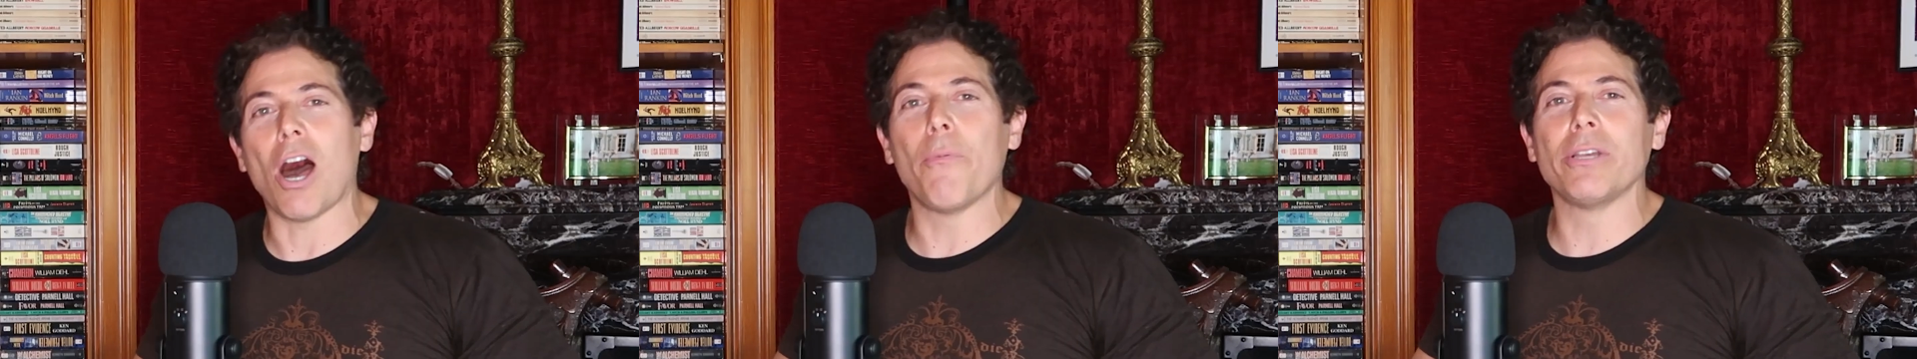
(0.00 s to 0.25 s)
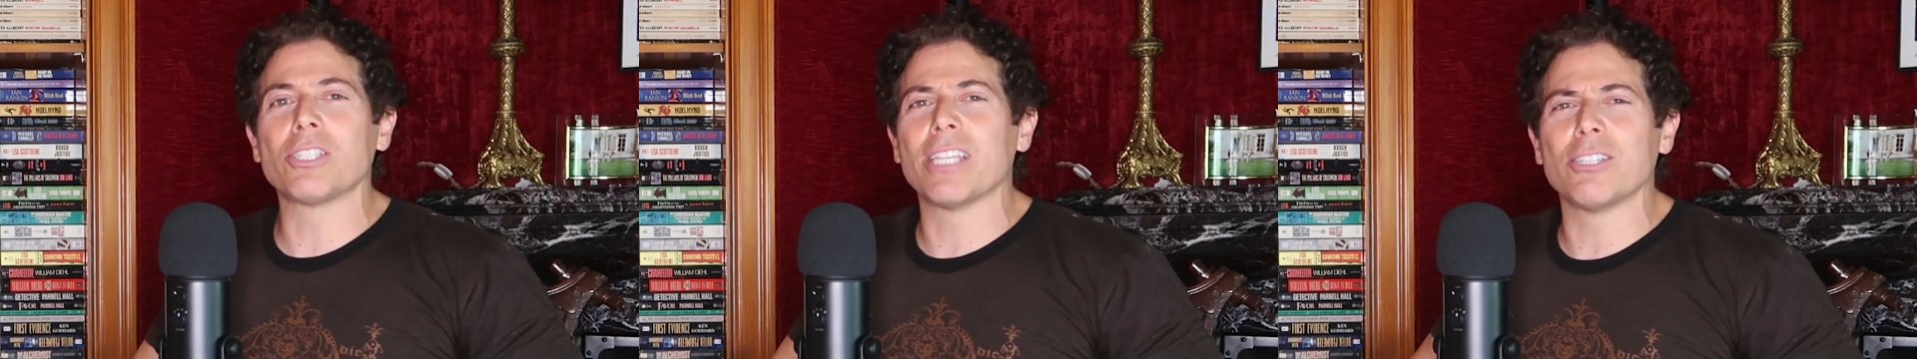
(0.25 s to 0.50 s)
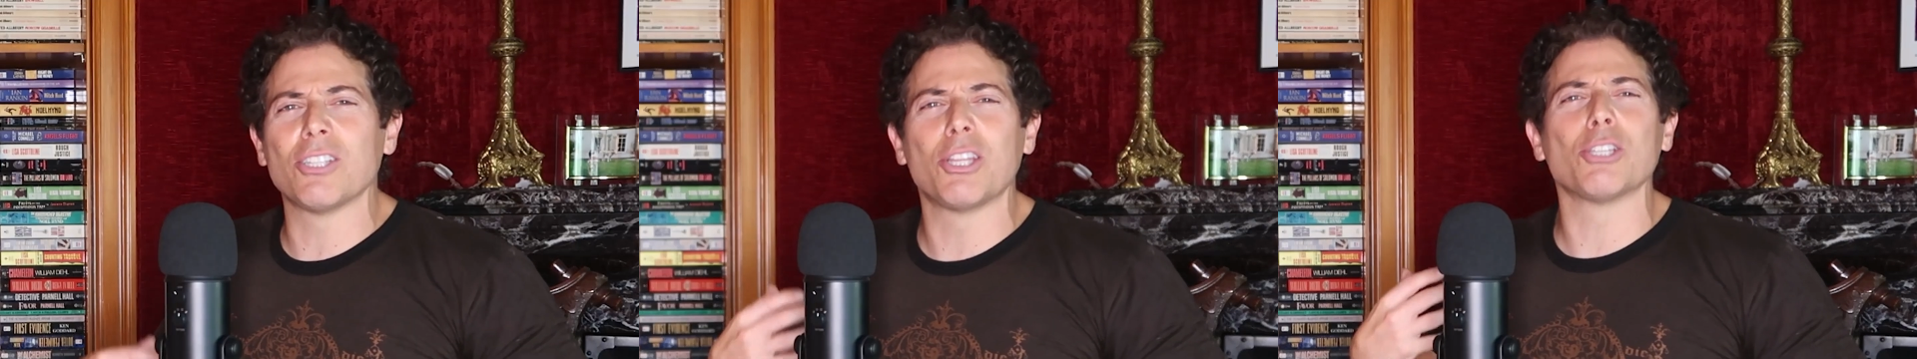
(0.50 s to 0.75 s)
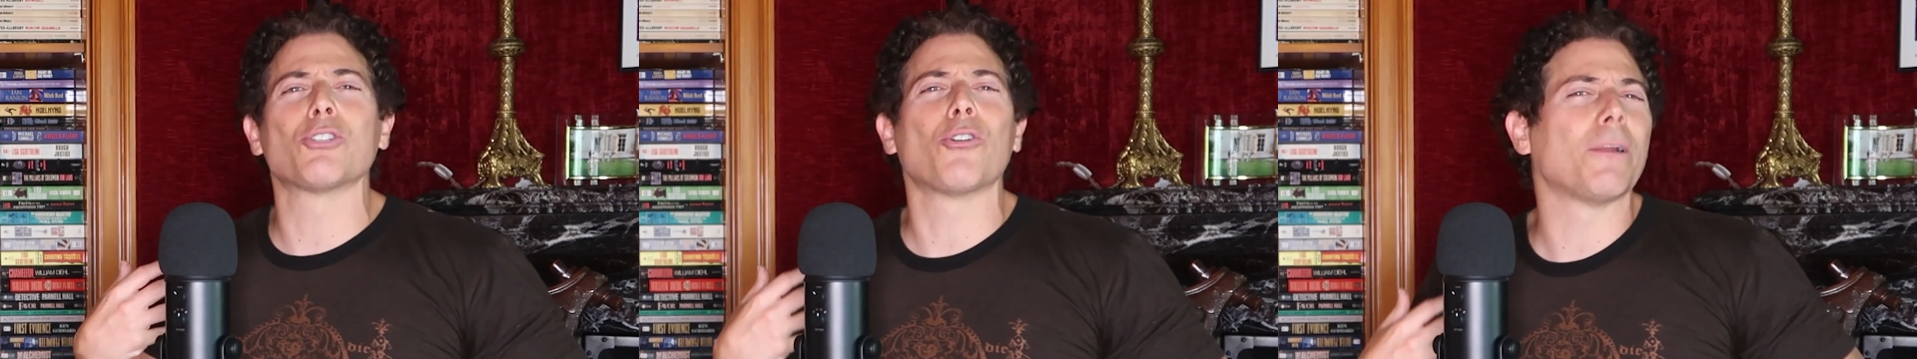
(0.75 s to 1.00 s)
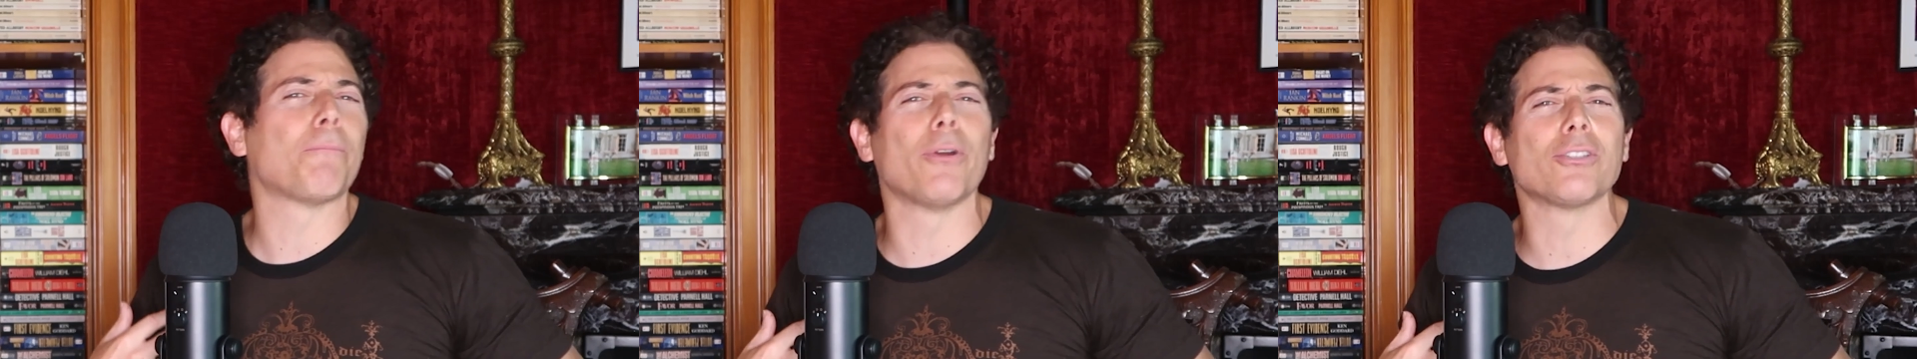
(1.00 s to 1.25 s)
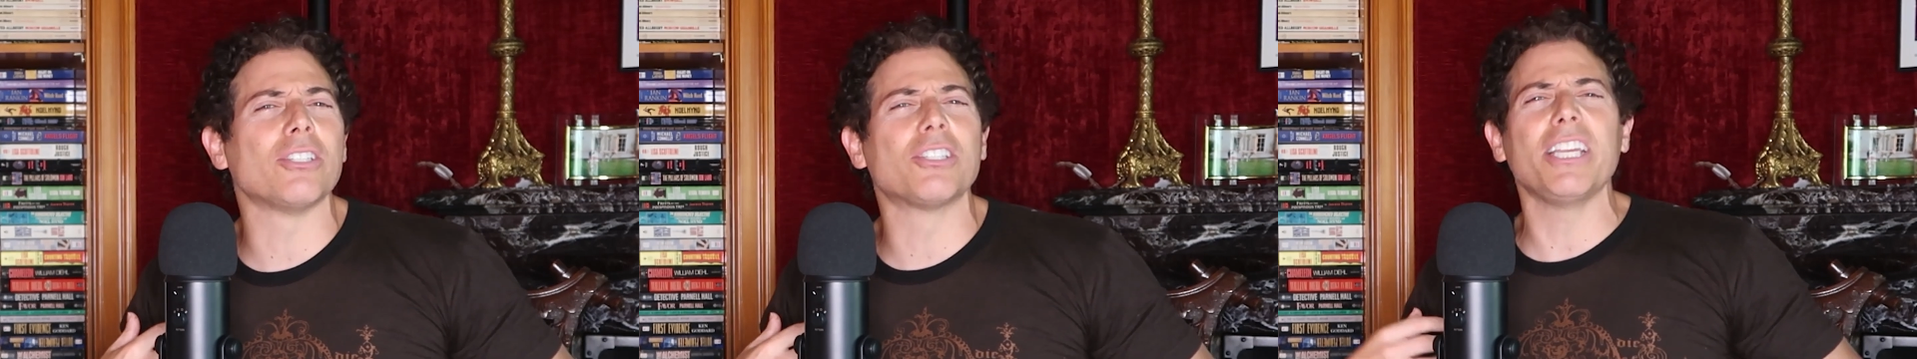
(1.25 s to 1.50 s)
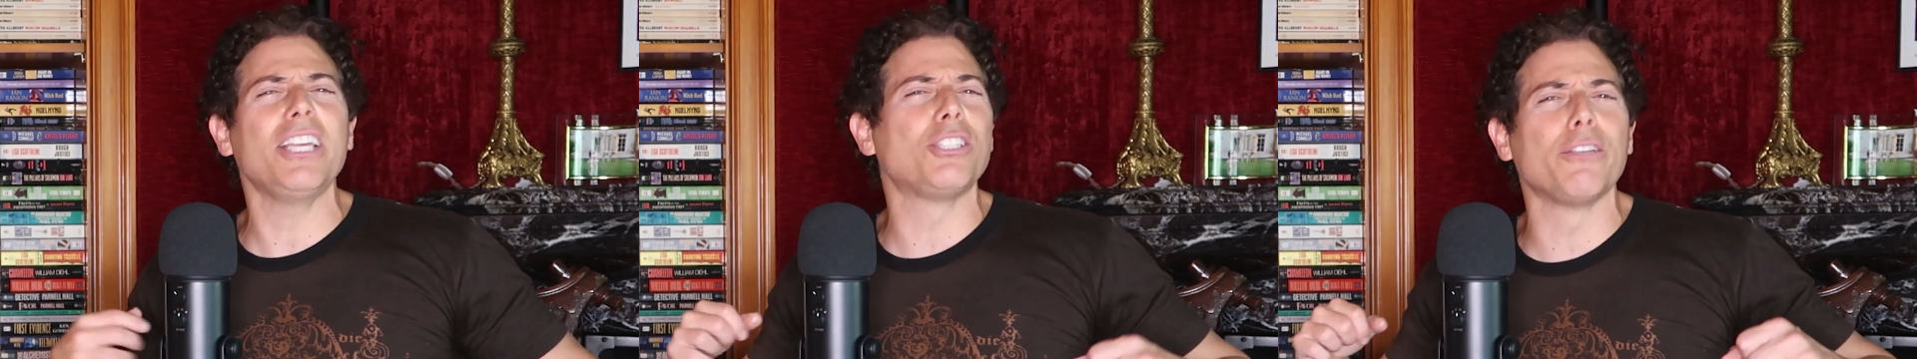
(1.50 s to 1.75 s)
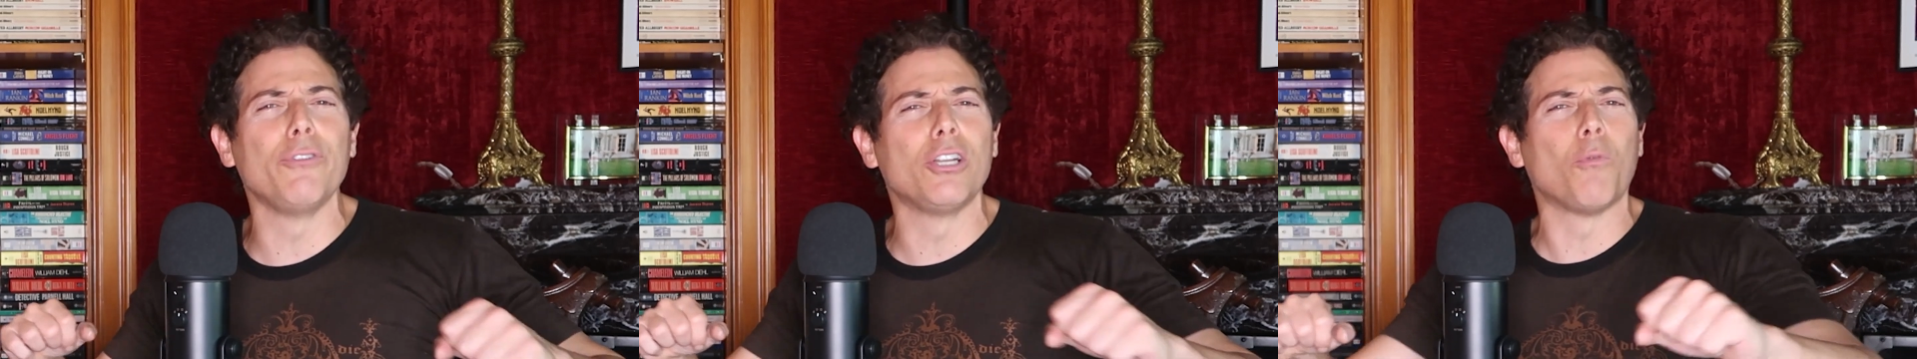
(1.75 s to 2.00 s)
always says that the shorter person is
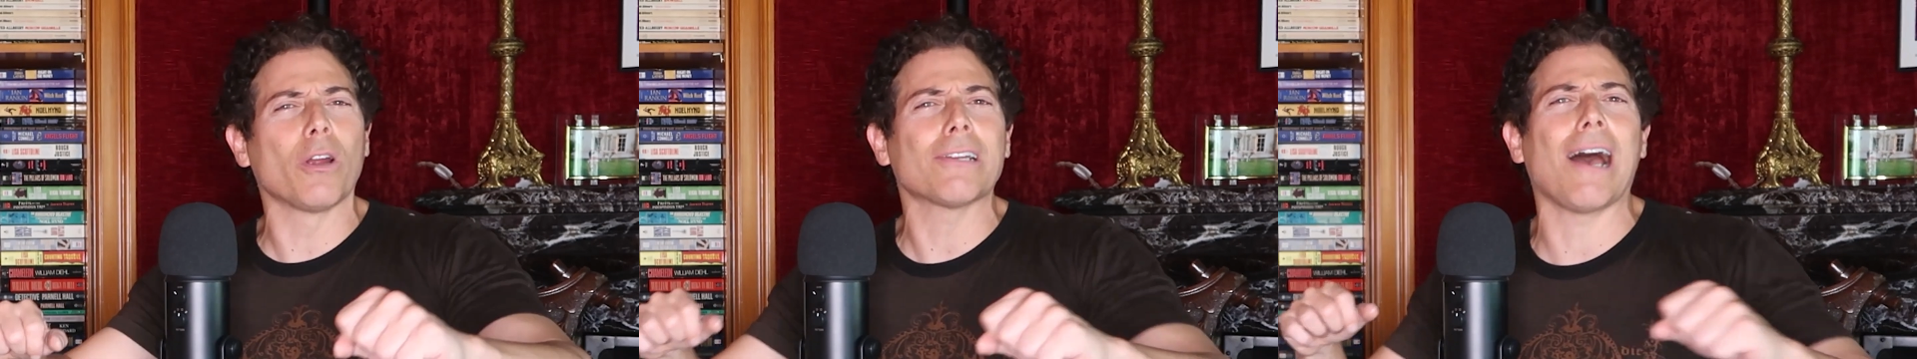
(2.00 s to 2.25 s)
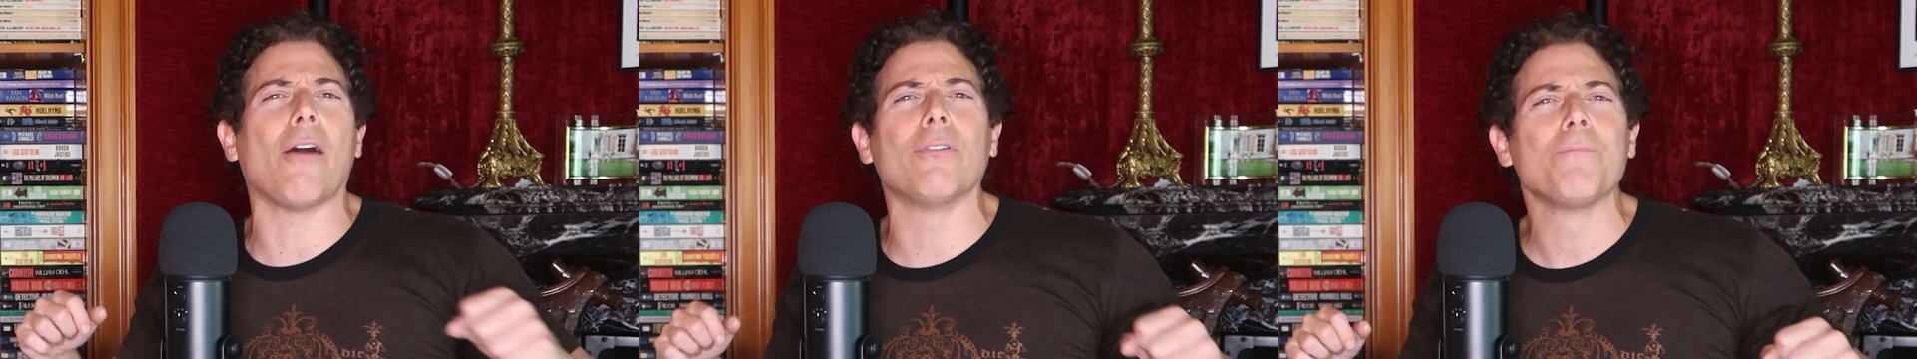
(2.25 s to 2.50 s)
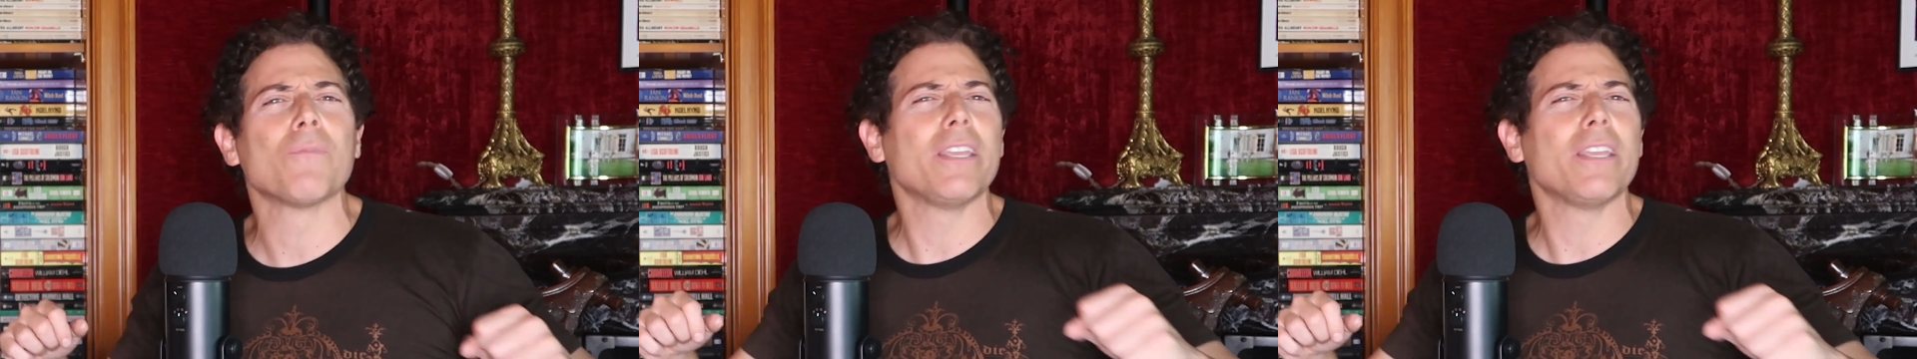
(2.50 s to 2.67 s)
easy for you to work out.